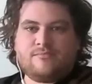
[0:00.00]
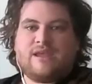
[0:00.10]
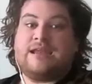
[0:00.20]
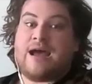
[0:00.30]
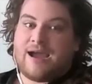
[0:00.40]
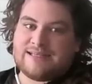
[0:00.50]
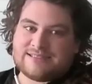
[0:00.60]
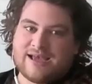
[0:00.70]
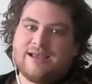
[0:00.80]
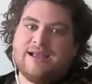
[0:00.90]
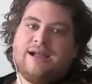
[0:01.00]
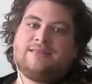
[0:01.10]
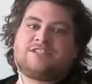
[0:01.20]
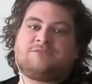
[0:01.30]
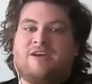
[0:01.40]
In hindsight,
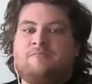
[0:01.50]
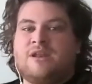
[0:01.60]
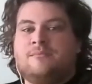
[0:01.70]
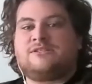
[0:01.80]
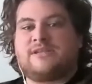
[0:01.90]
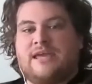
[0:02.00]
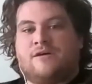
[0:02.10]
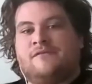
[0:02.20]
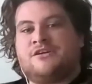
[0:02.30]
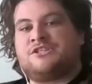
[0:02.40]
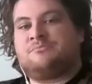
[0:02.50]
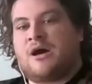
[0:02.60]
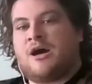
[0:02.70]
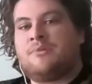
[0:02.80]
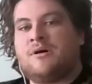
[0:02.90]
this may have been a mistake on Fisher's
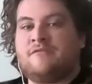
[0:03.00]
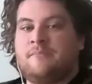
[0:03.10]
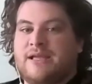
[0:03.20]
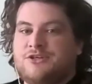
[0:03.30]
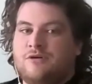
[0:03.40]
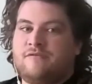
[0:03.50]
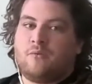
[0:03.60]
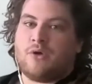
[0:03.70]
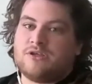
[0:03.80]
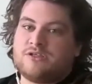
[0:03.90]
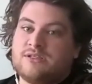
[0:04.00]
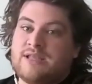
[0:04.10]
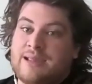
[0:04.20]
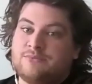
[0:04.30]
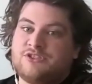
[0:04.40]
part, but for better or for worse, the
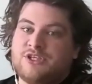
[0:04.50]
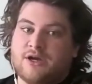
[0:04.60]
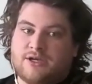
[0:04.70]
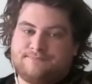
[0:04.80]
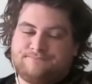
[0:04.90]
name stuck.